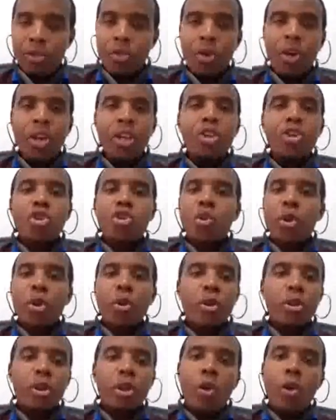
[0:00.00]
It's already
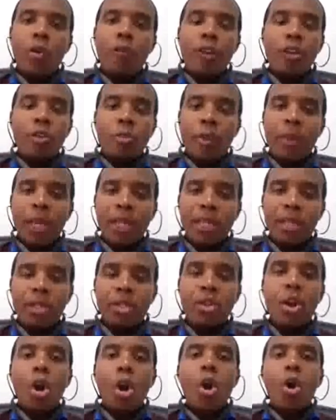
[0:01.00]
showing on the offer to
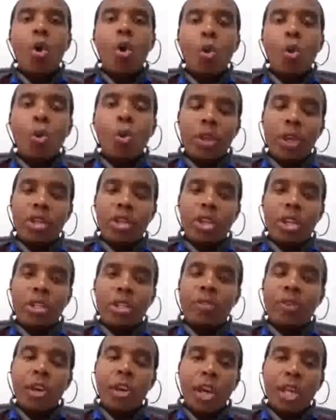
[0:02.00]
purchase who the
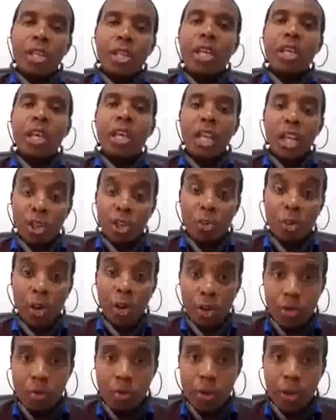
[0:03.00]
transferring attorney is
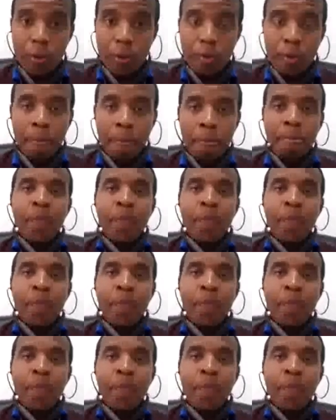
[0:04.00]
going to be.